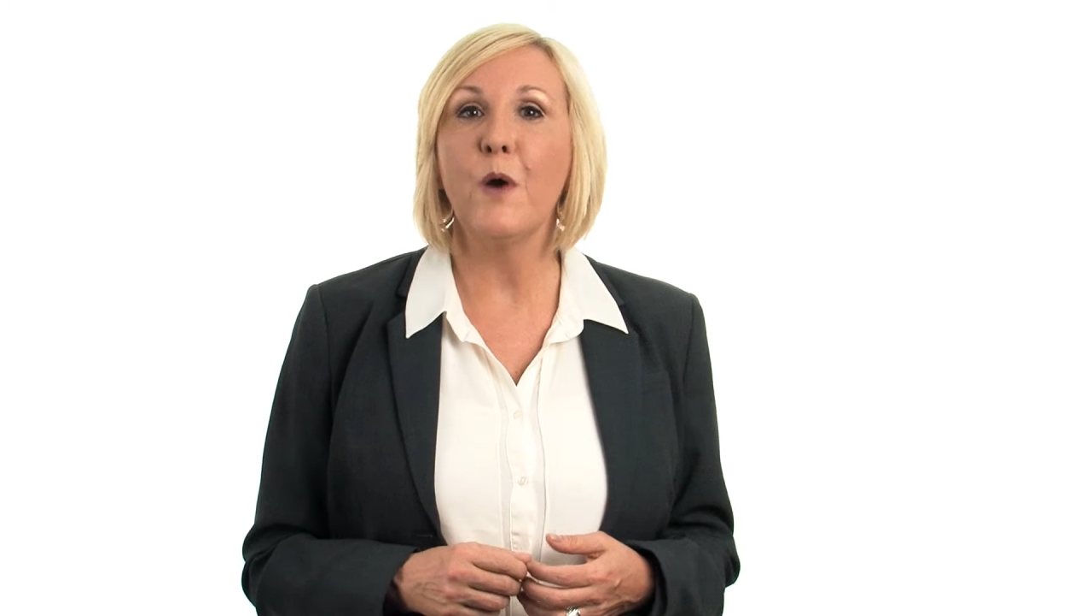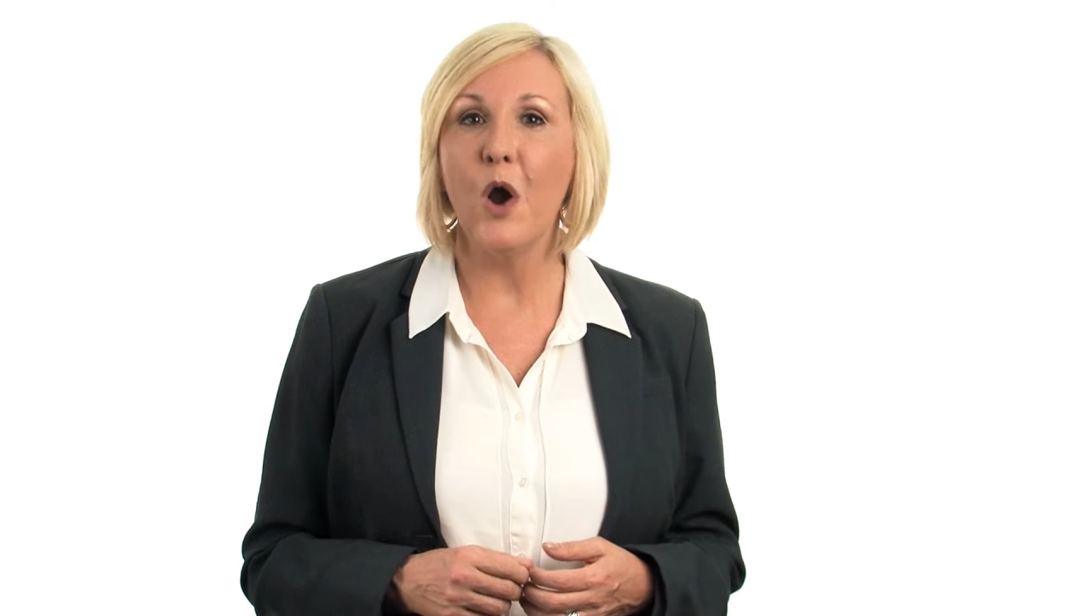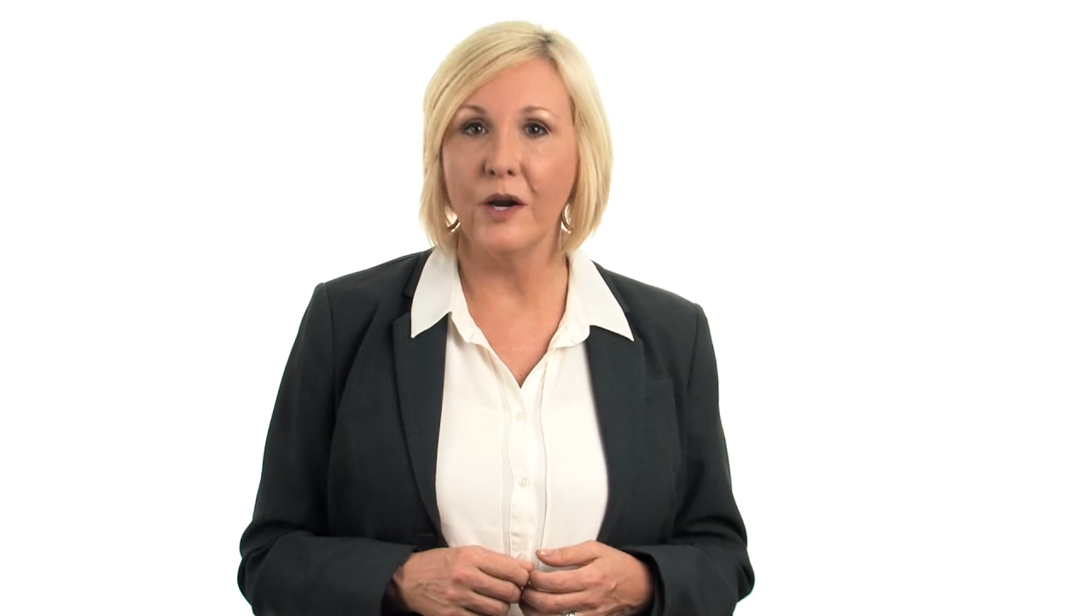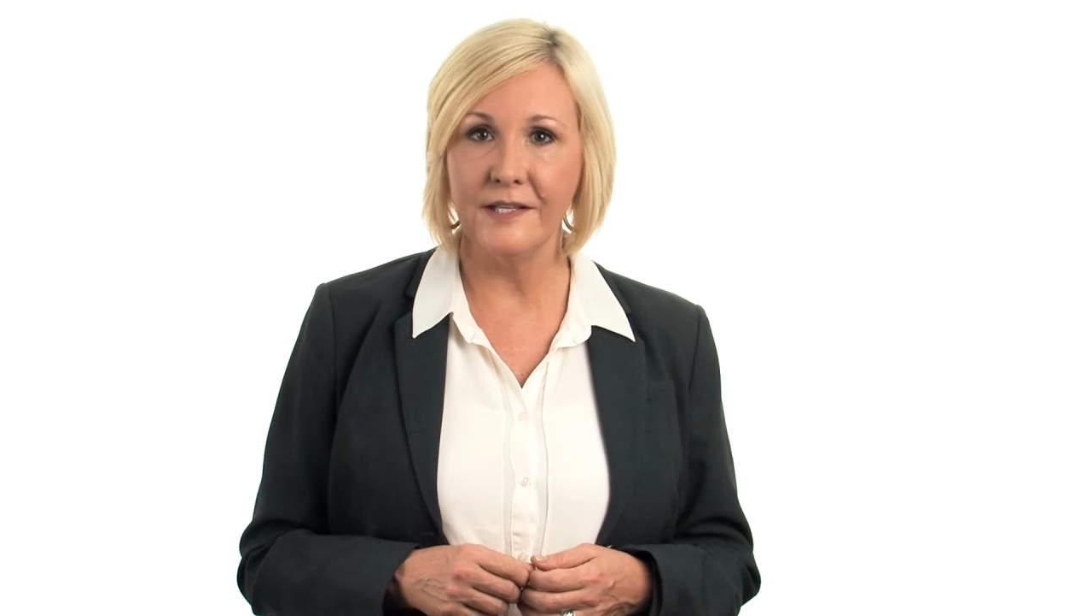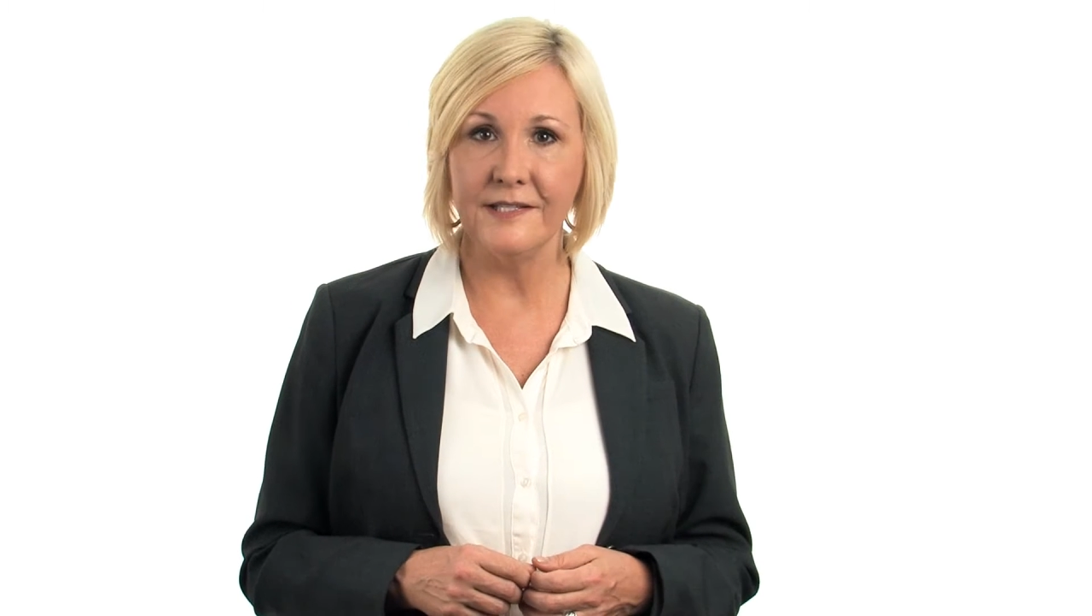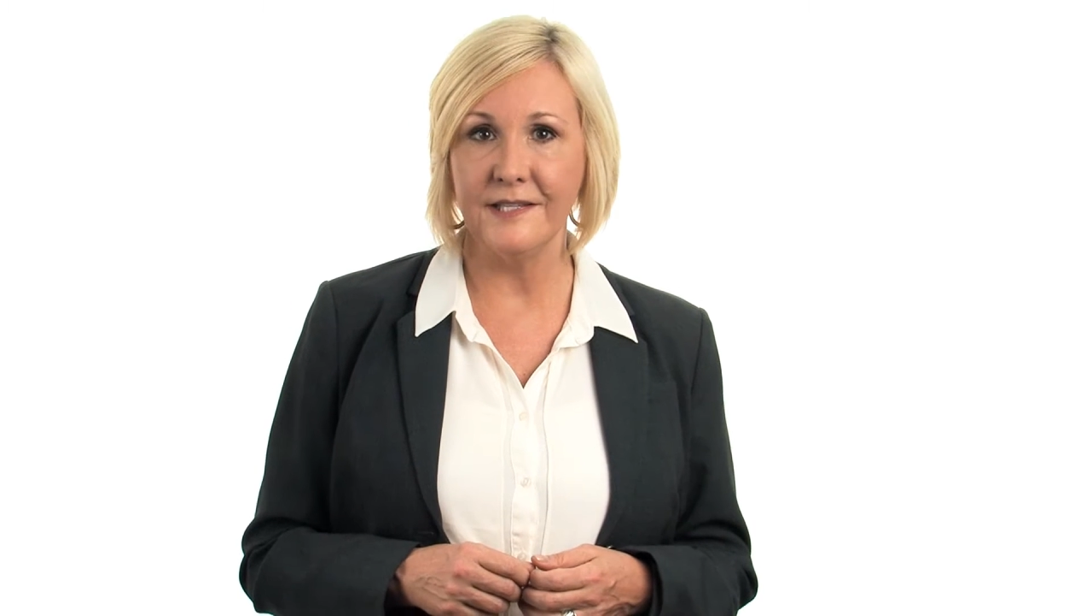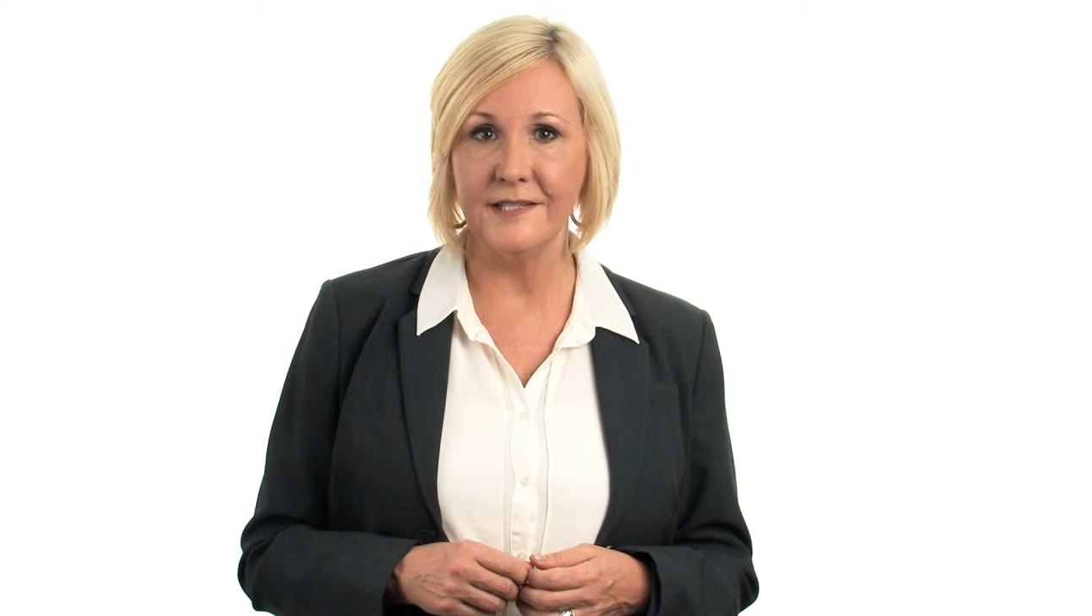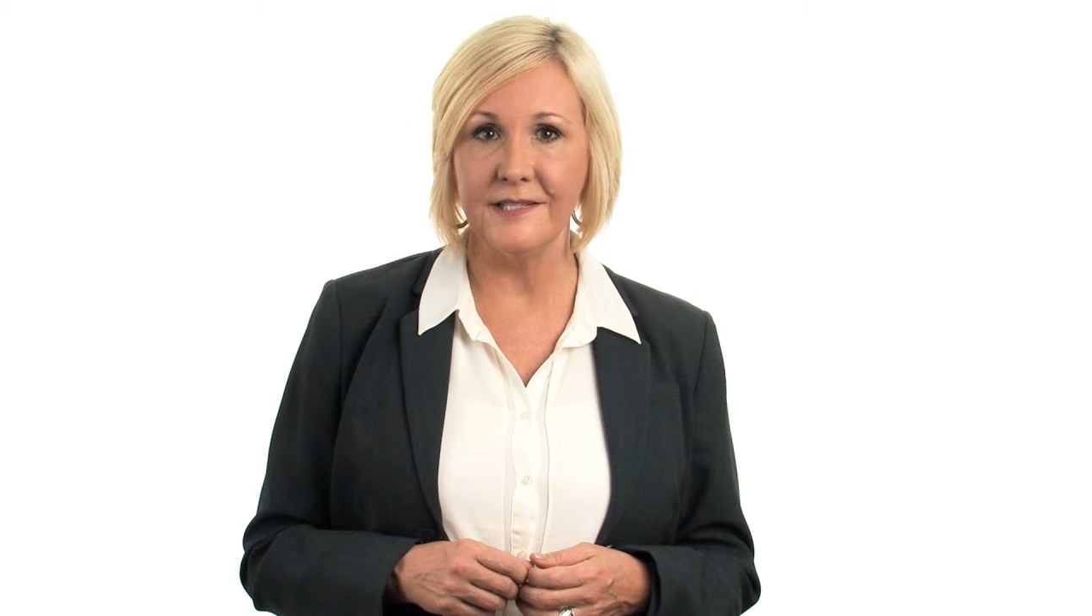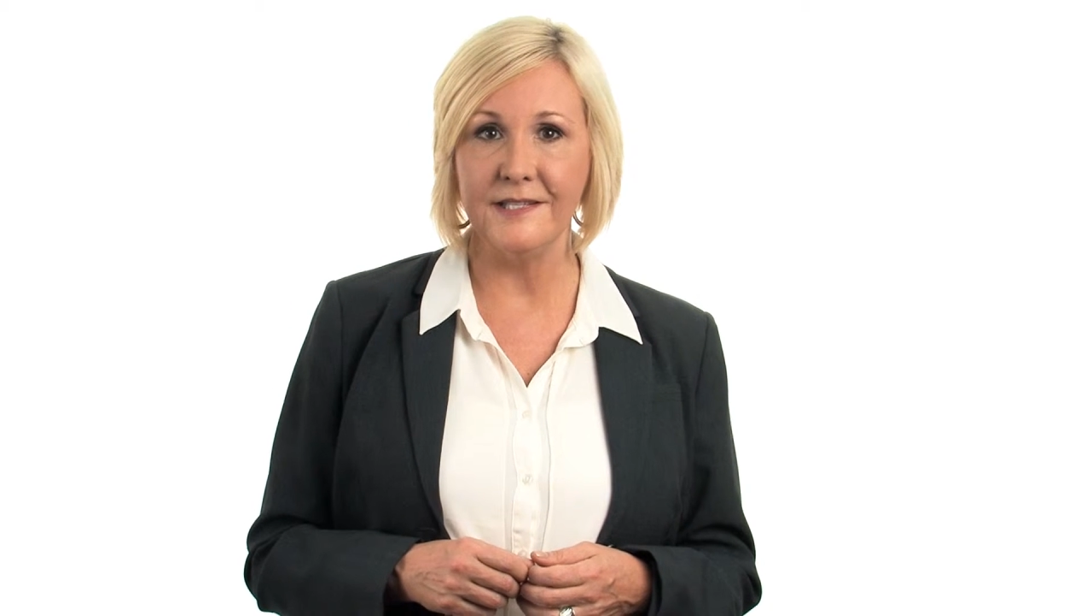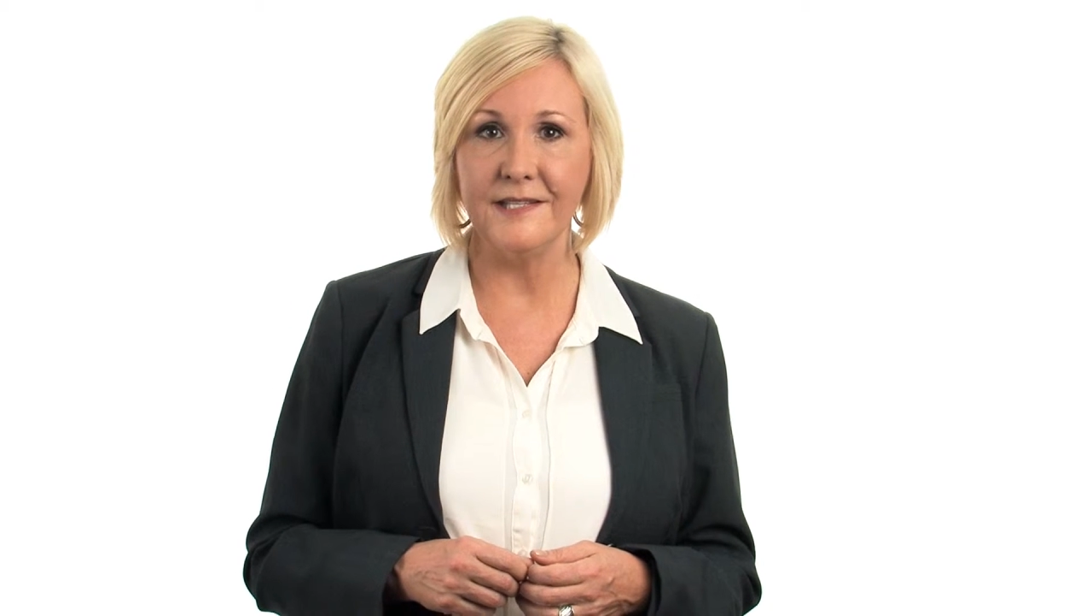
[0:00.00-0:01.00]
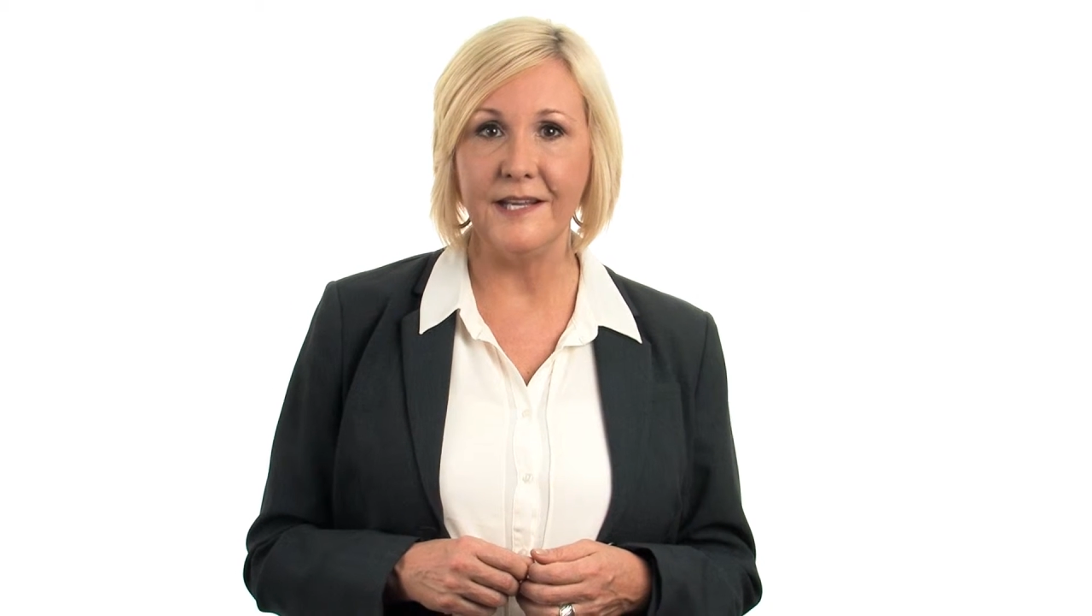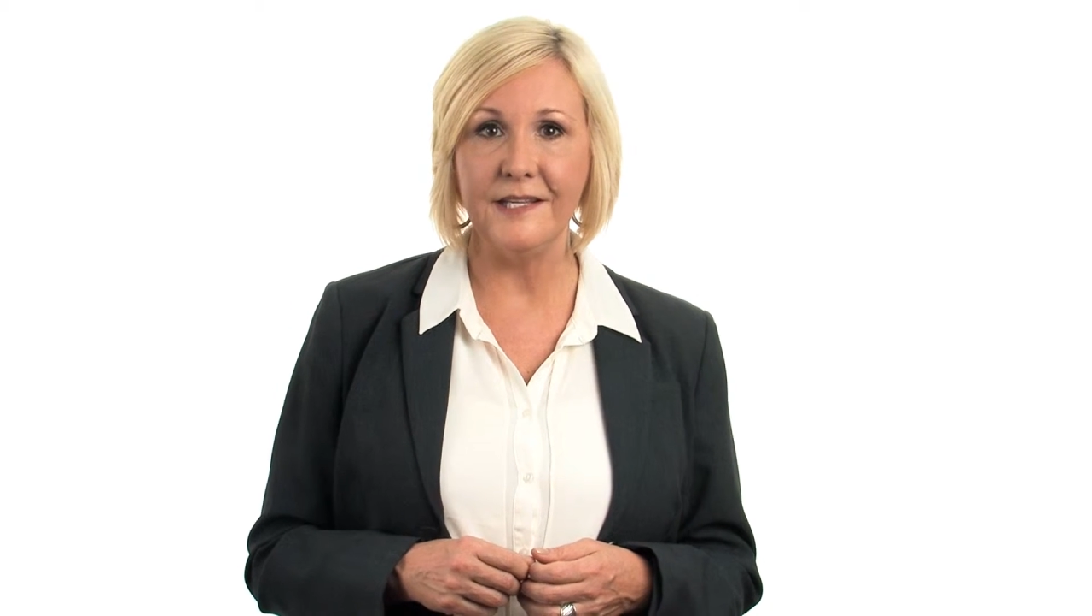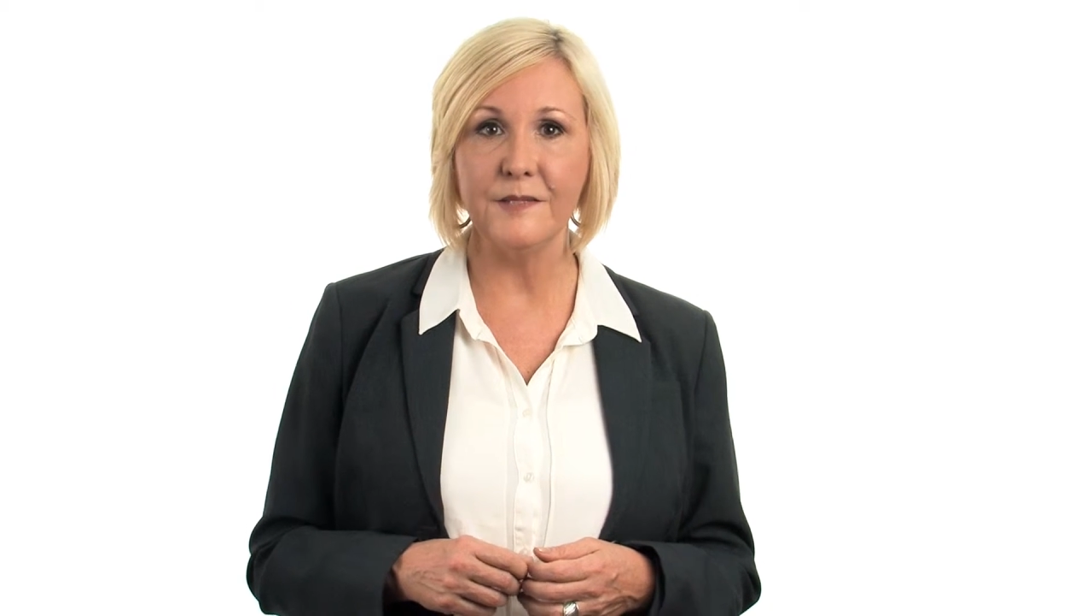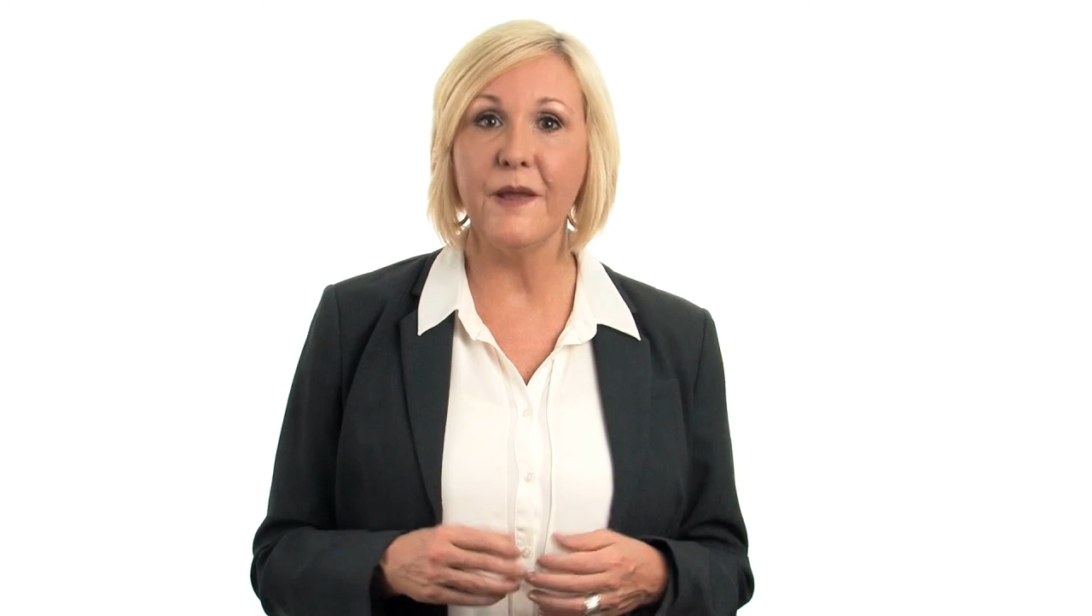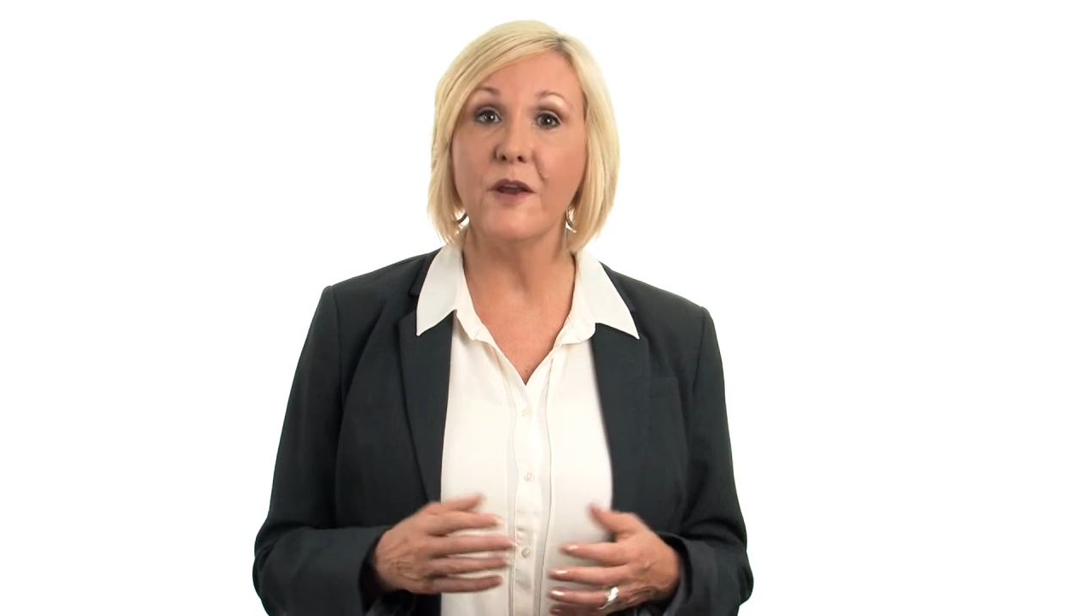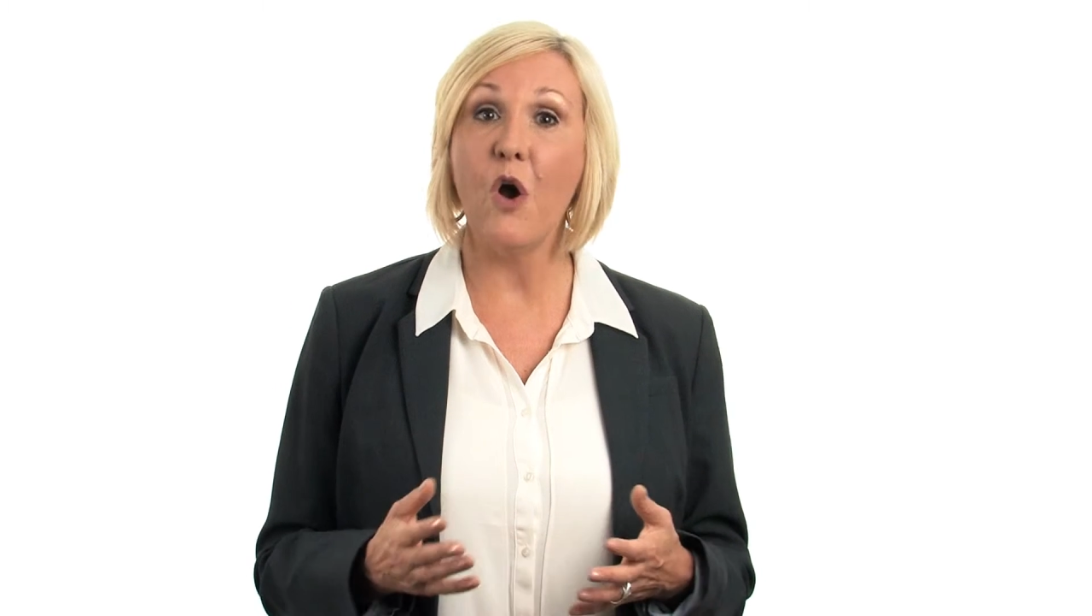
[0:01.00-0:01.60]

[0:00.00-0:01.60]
Parkinson's disease may